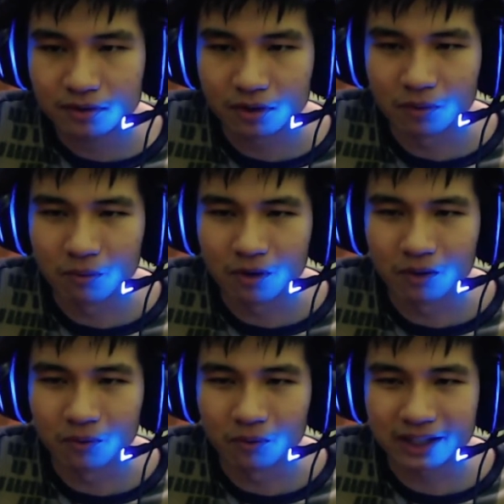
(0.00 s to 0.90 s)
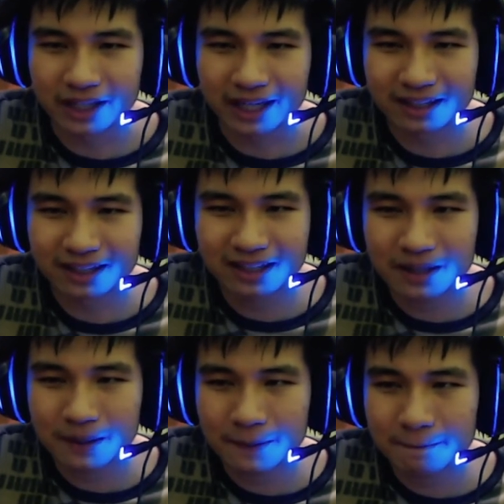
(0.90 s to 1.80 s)
Oh, whoa, what the hell?
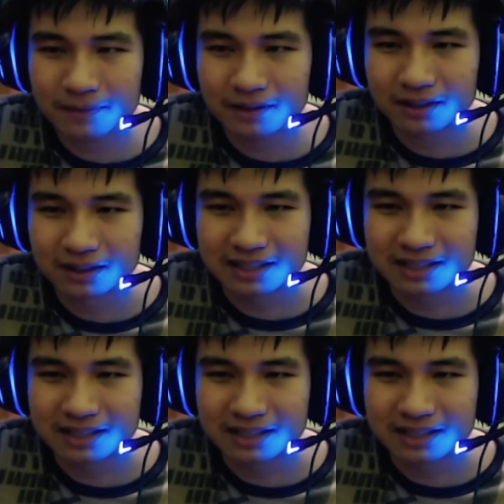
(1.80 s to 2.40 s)
He